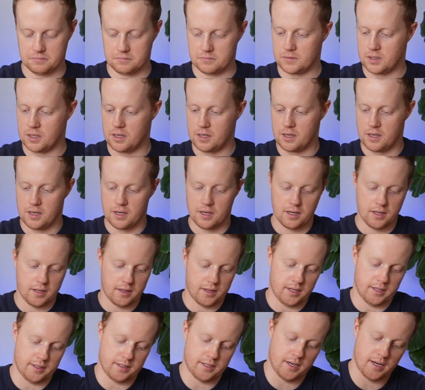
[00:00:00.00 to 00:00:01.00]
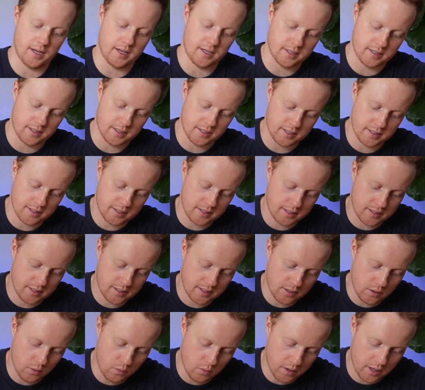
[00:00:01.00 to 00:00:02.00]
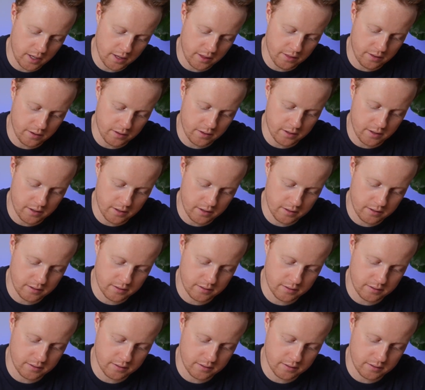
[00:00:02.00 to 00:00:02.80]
I think today is the 23rd.